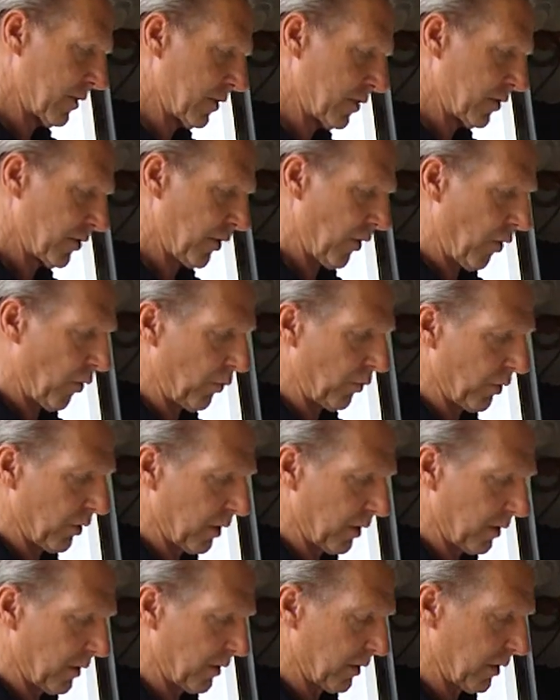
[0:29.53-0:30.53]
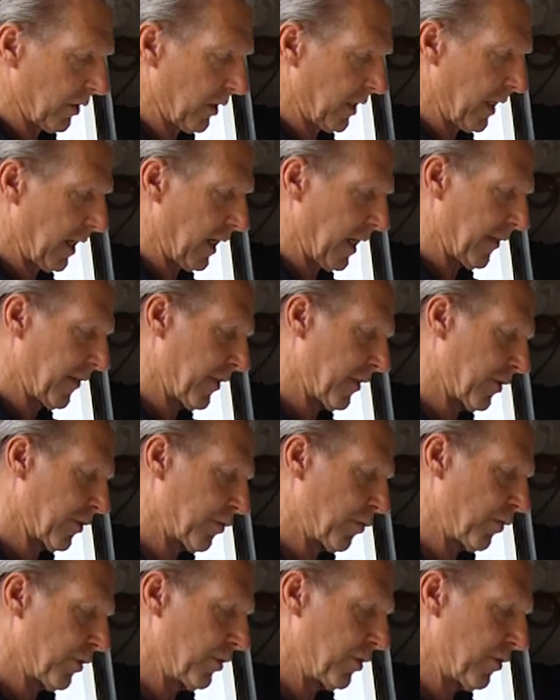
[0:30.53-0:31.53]
So looking at
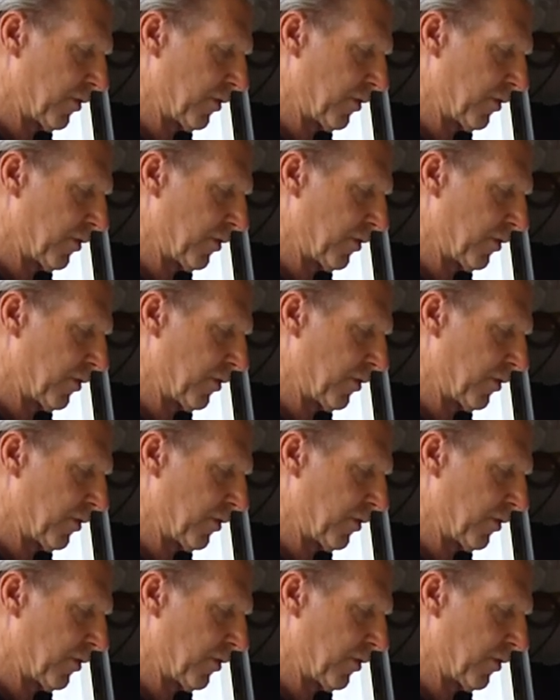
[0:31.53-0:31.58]
this one,